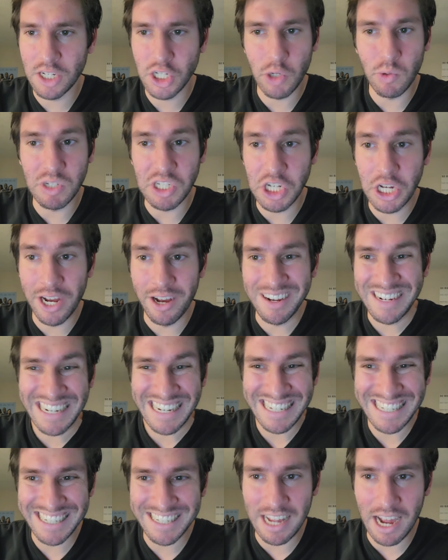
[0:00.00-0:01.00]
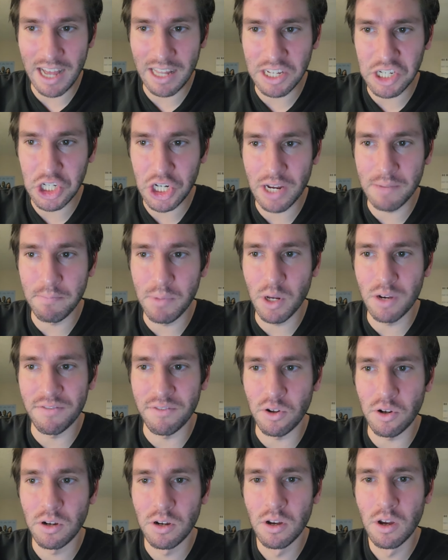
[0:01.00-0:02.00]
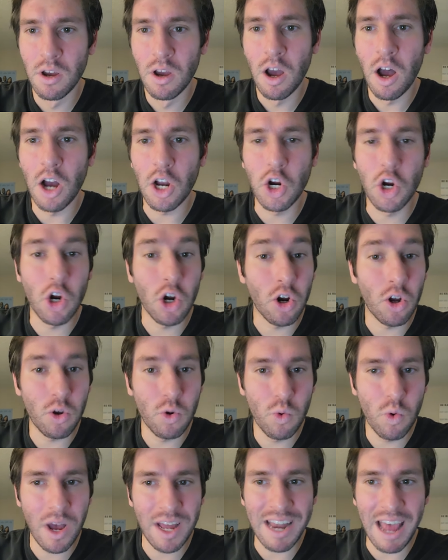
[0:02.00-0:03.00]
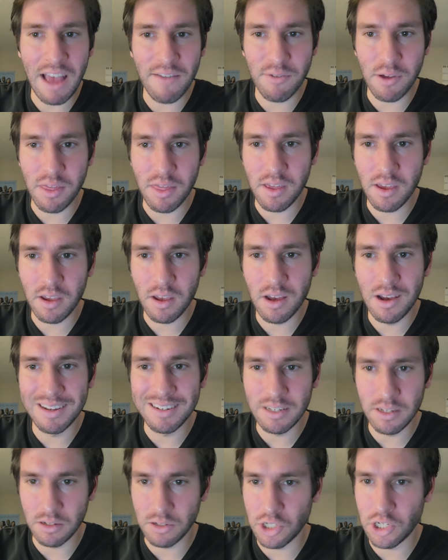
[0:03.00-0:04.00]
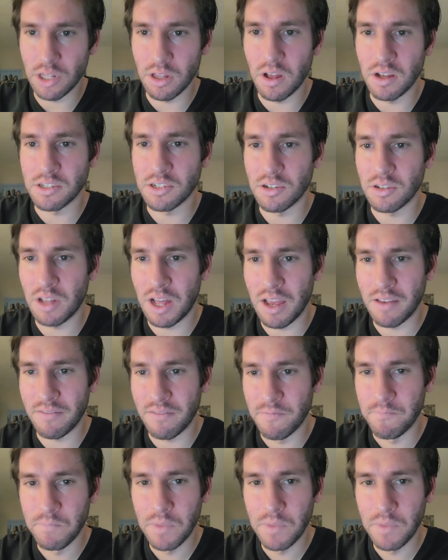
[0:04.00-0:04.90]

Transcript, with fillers: She was young, stylish, and beautiful, a girl who had everything until she lost her life.